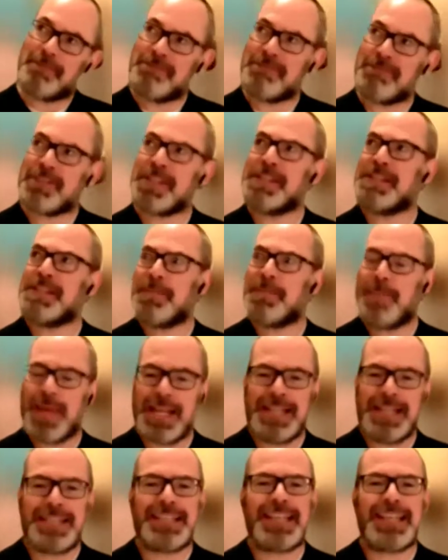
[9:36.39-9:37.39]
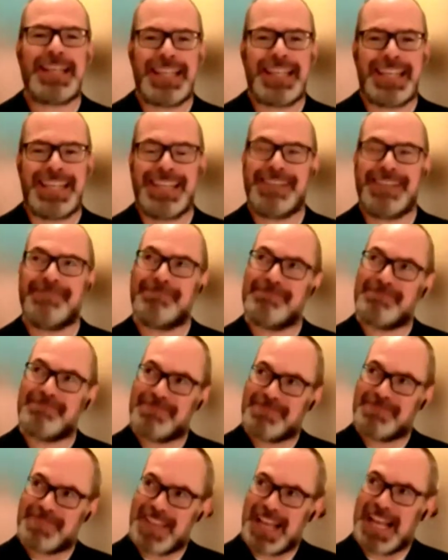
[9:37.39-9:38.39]
fundamentally,
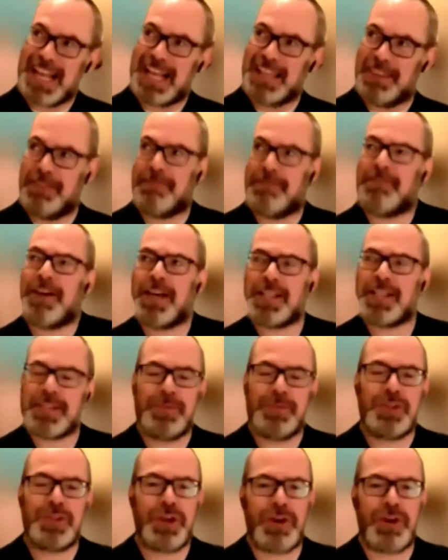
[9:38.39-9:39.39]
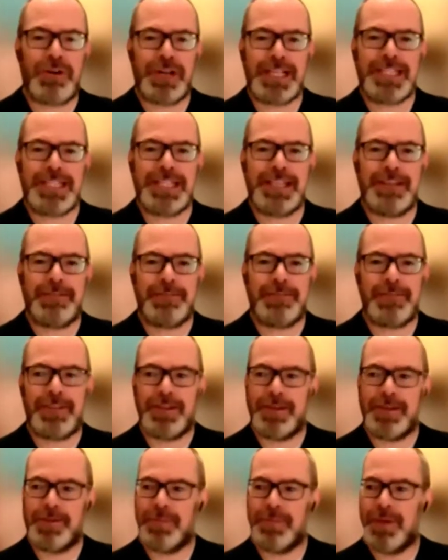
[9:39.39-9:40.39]
the vast majority of
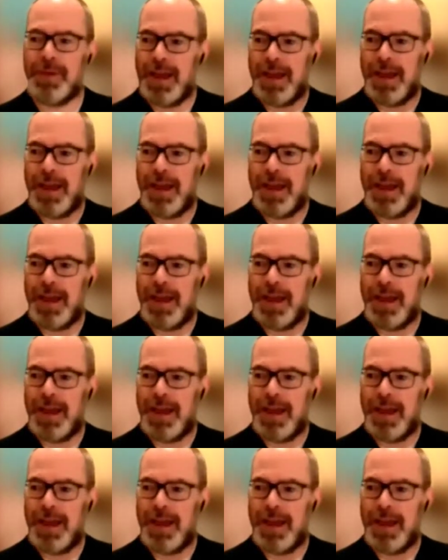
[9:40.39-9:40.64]
them